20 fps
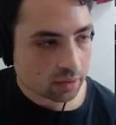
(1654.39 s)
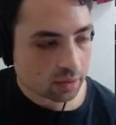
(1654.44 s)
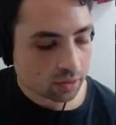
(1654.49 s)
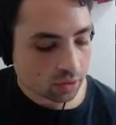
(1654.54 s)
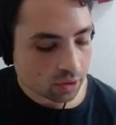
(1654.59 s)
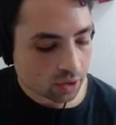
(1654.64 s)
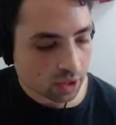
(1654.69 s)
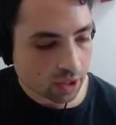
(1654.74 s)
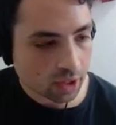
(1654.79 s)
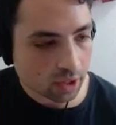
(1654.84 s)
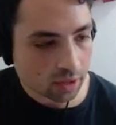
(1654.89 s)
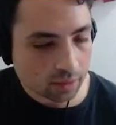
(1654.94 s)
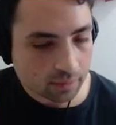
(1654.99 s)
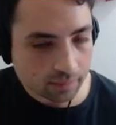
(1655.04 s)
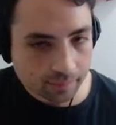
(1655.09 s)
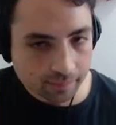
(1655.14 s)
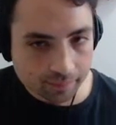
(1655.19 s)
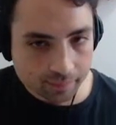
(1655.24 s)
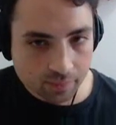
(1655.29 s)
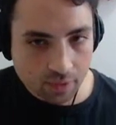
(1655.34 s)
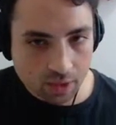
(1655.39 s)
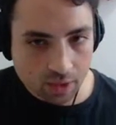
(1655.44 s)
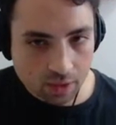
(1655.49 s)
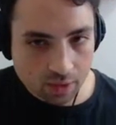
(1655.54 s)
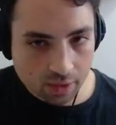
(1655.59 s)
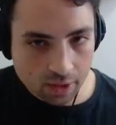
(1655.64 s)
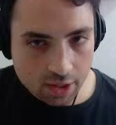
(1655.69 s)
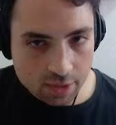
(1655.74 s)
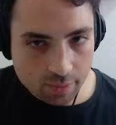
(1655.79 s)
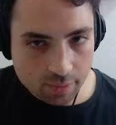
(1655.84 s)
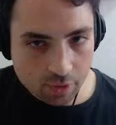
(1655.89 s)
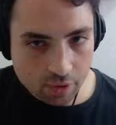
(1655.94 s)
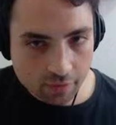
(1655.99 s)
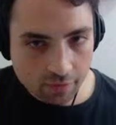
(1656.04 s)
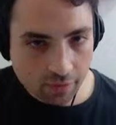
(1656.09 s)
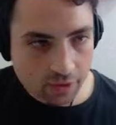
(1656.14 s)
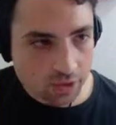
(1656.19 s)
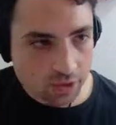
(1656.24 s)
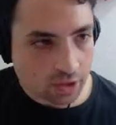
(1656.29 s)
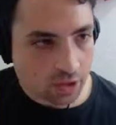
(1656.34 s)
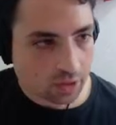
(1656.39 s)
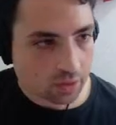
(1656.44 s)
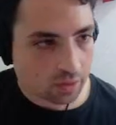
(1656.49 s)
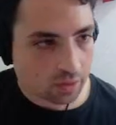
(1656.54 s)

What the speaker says: okay. That's perfect.